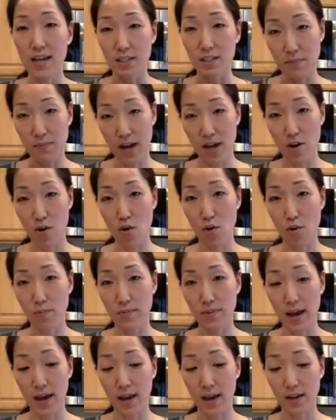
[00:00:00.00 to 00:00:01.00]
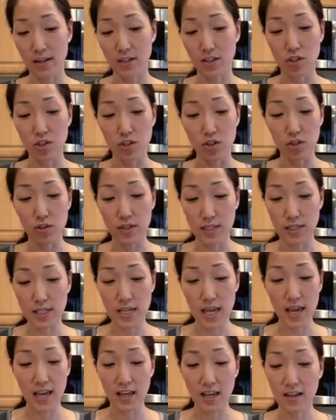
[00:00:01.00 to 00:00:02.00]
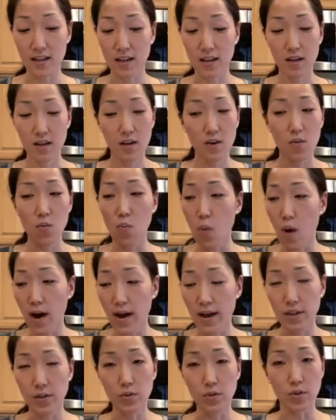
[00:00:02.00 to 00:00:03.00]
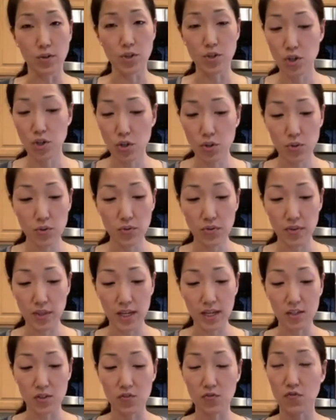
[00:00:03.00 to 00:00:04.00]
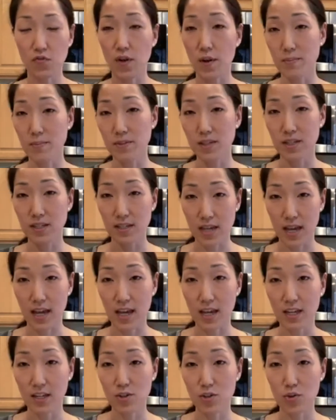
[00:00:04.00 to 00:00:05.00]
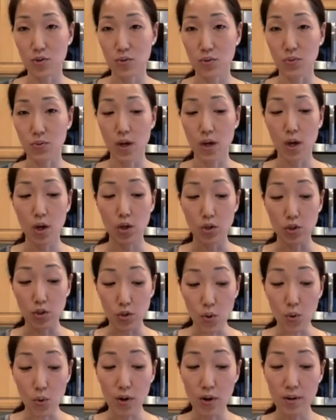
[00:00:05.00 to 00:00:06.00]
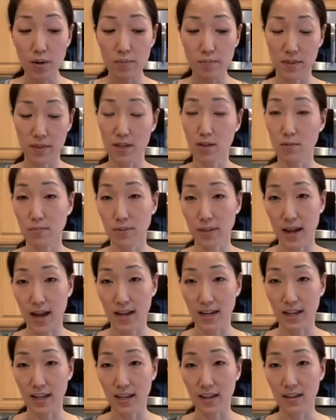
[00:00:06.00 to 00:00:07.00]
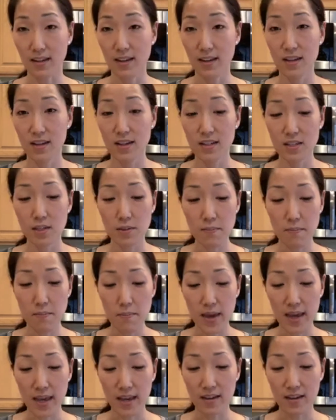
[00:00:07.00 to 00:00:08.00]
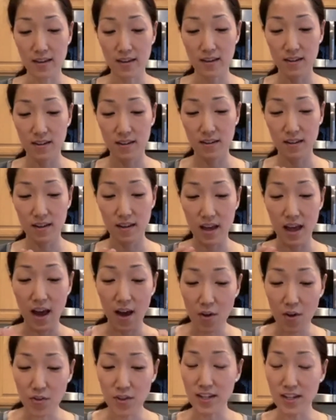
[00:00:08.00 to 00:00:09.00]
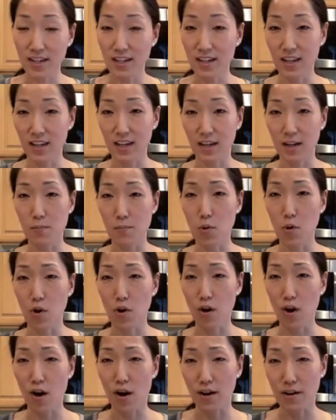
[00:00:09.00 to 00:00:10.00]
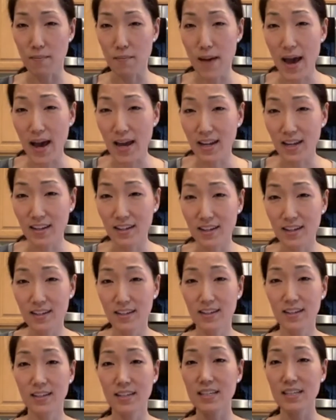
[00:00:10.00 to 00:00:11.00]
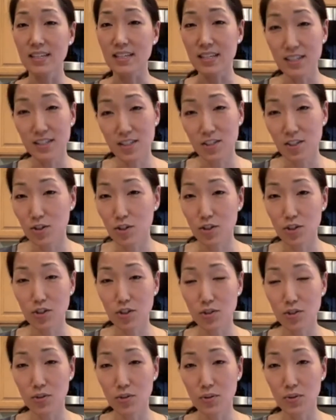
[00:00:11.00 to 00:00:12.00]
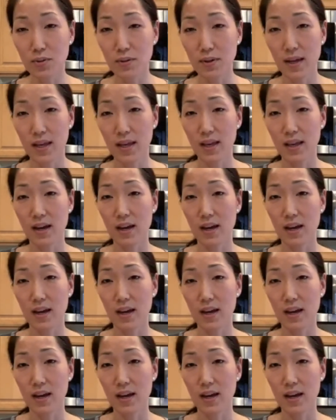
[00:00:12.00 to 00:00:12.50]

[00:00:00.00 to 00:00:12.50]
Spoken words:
it's my hope that you can take 1 or 2 things from today to your meal planning to make healthy eating more automatic, easier to do,